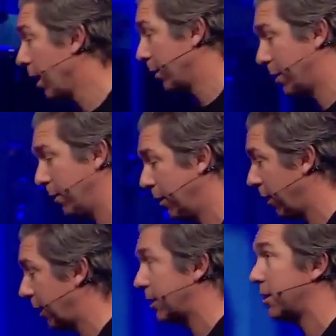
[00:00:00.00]
walk up to me and they're
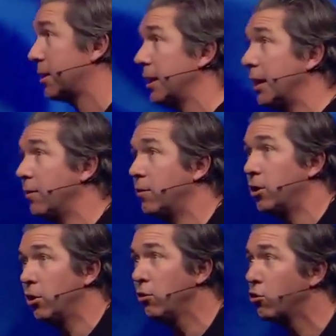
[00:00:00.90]
like, Steve,
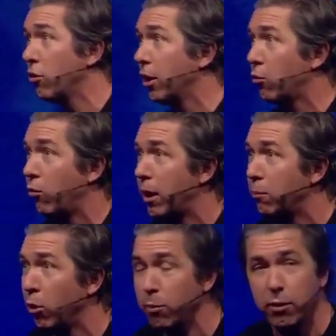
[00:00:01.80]
do you drink
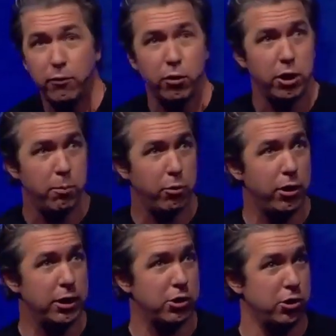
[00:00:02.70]
Red Bull before you
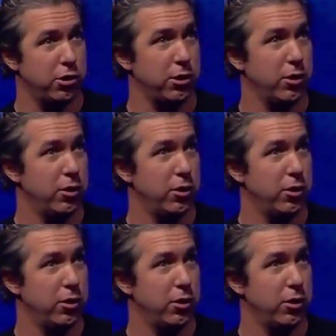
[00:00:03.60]
preach?